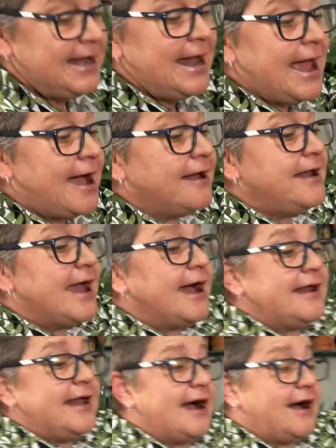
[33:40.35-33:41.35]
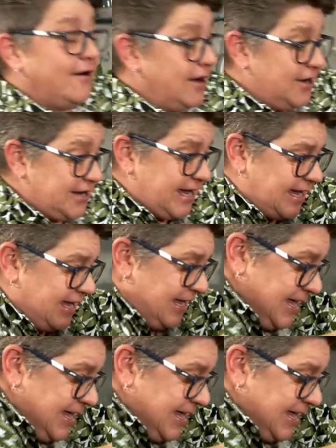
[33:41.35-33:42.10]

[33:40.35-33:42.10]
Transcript: Now, now, now. Okay.